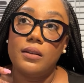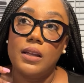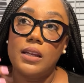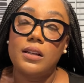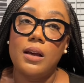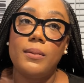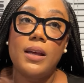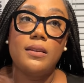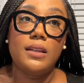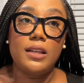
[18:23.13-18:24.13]
it coming
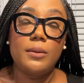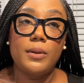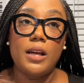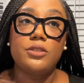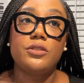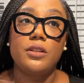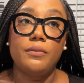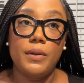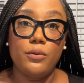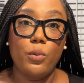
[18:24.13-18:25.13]
out that Nicki Minaj should
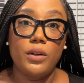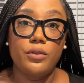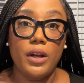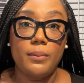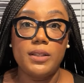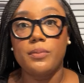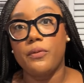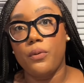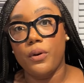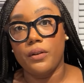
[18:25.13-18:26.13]
have been won Grammys
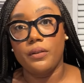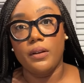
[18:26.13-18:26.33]
before.